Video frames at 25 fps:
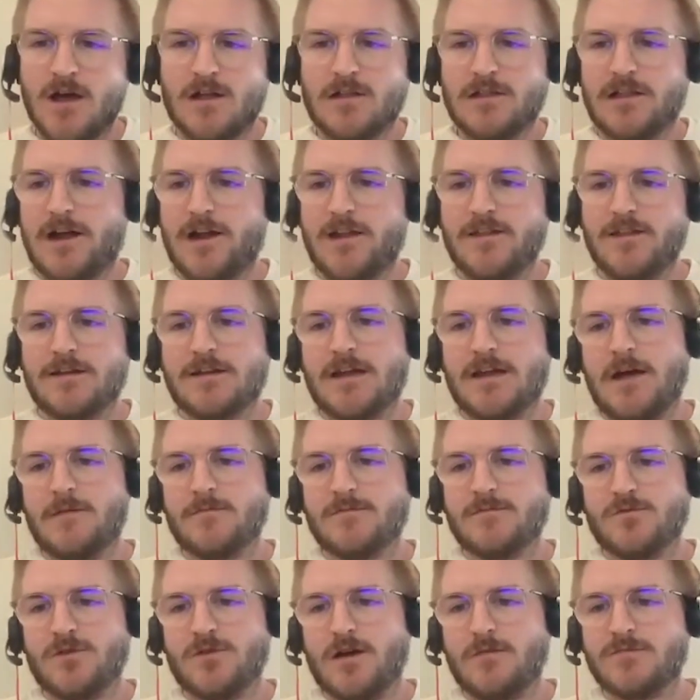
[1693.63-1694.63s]
A lot of the
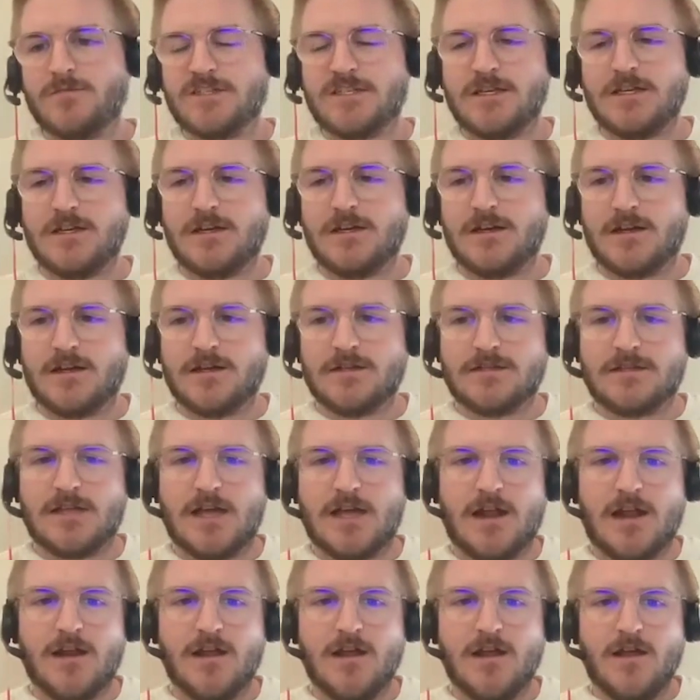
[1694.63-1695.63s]
times what I'm seeing is
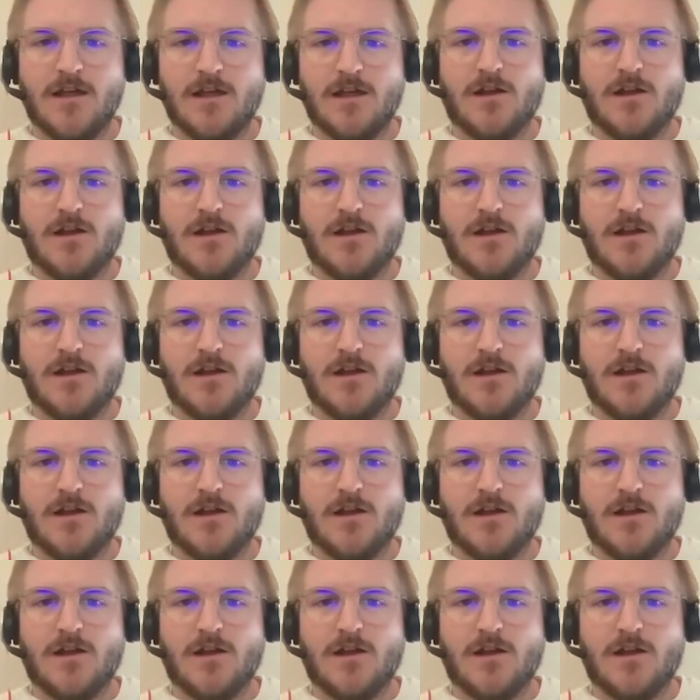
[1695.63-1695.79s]
that,